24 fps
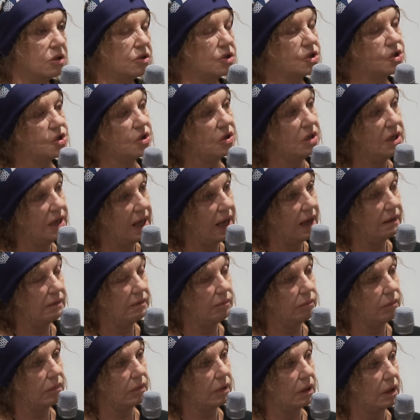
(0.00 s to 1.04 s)
and it certainly
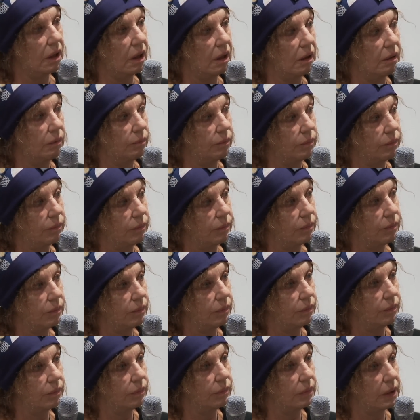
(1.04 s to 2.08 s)
hadn't
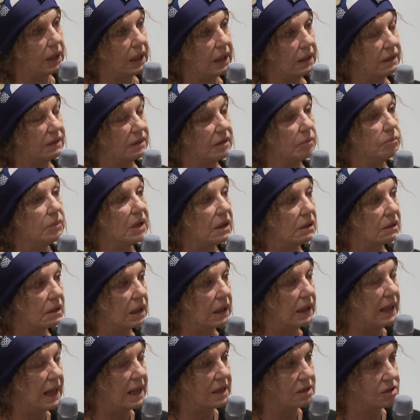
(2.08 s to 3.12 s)
hit the middle
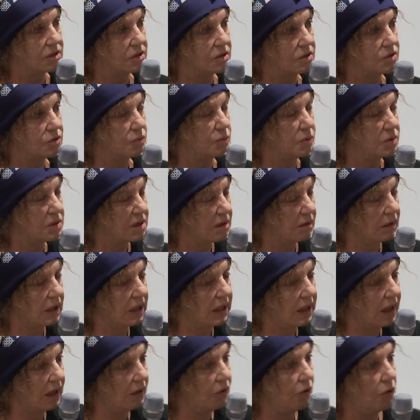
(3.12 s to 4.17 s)
classes. It was a
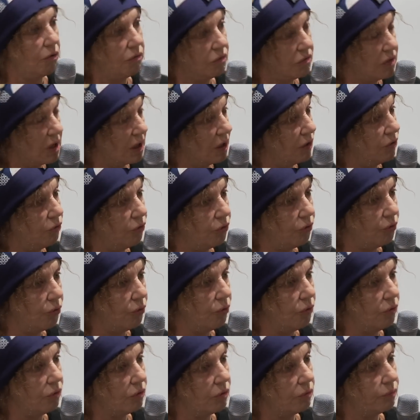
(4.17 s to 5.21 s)
ghetto thing in New
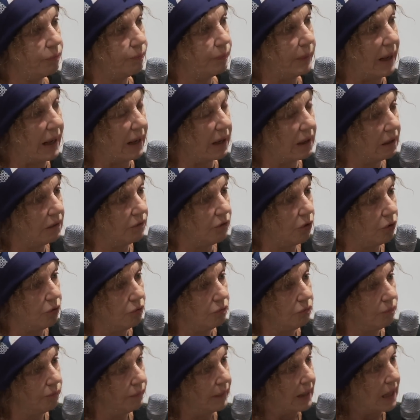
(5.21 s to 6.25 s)
York, a black
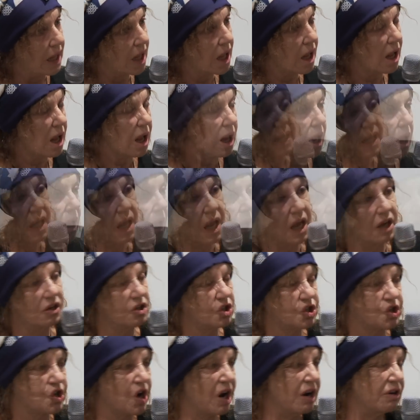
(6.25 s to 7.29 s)
ghetto. In
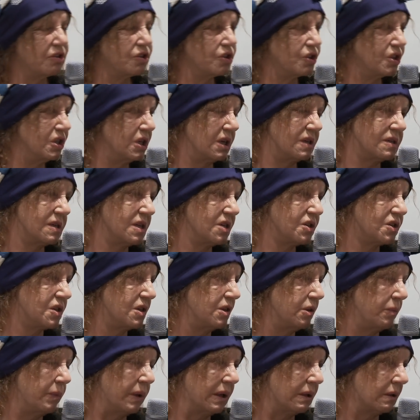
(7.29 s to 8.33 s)
Australia, it didn't exist
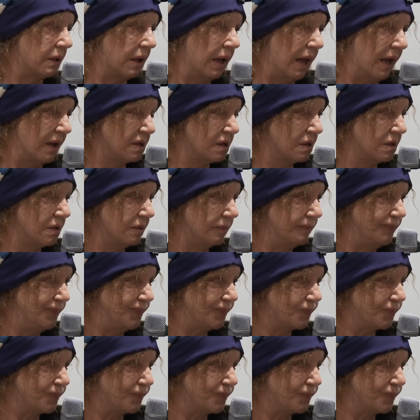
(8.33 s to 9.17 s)
in the middle classes.